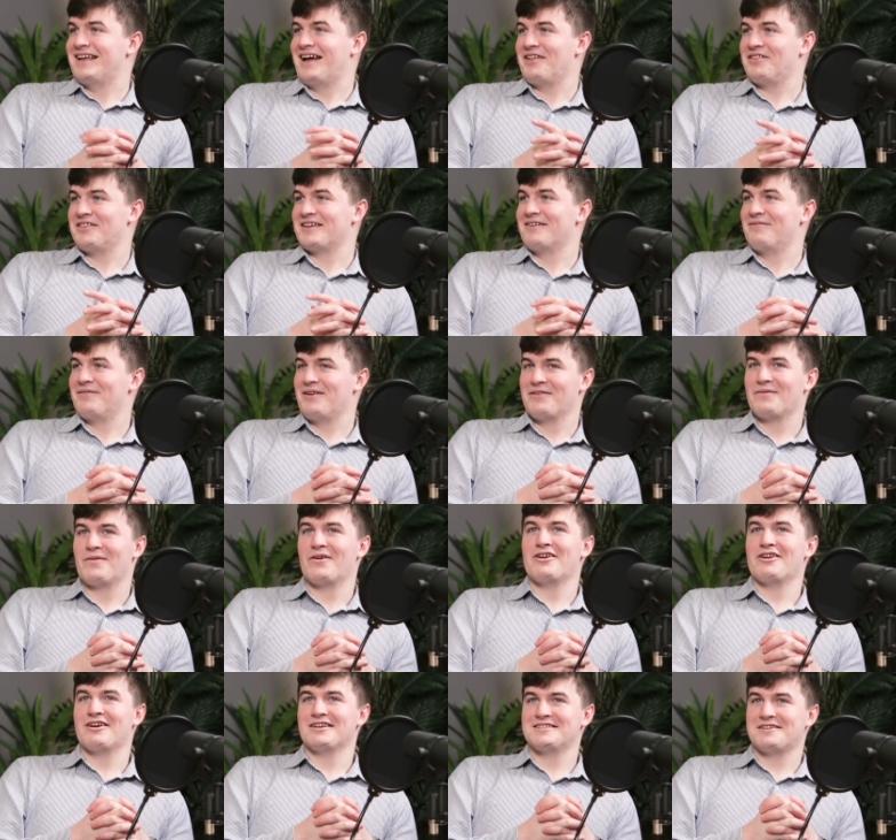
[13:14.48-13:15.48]
I think I found a
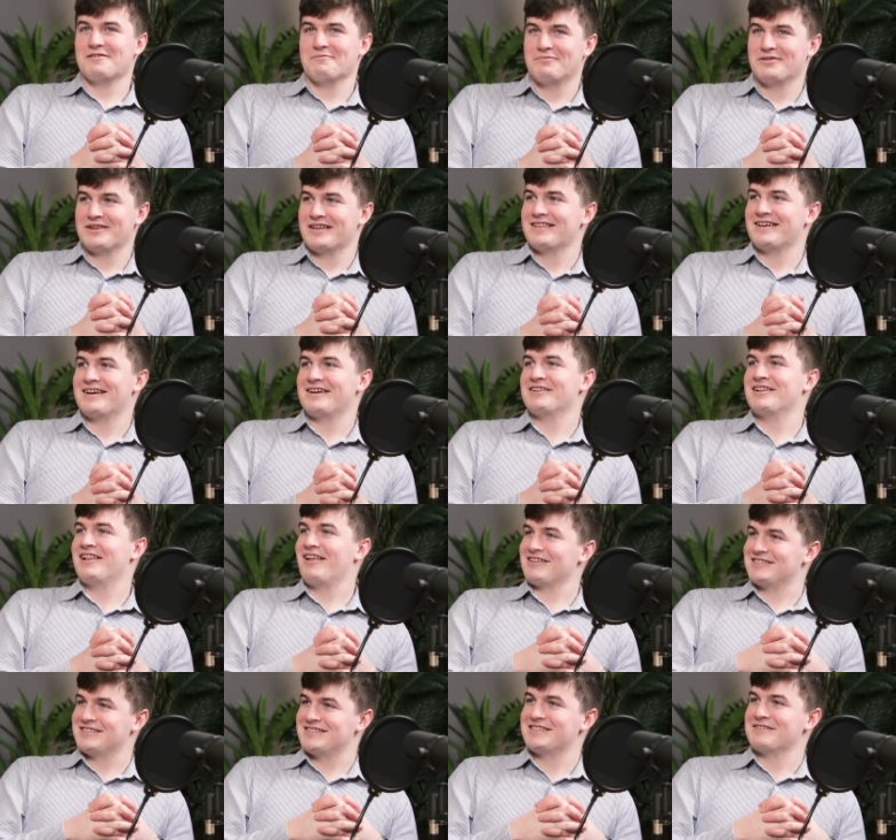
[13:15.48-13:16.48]
very nice company that I'd
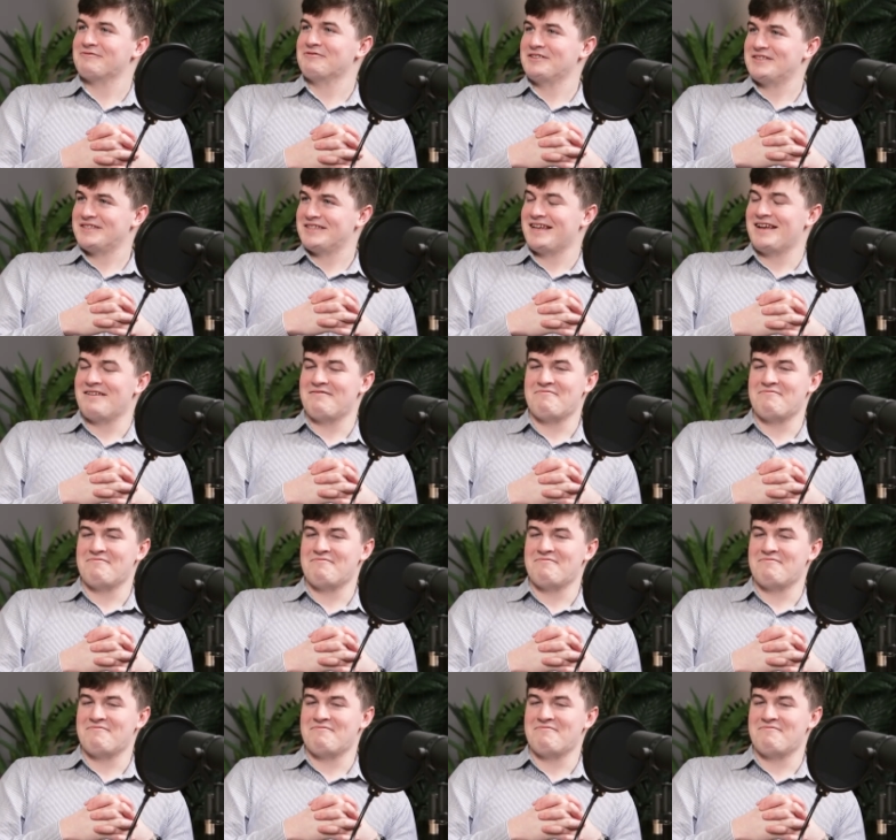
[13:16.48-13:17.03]
like to stick with.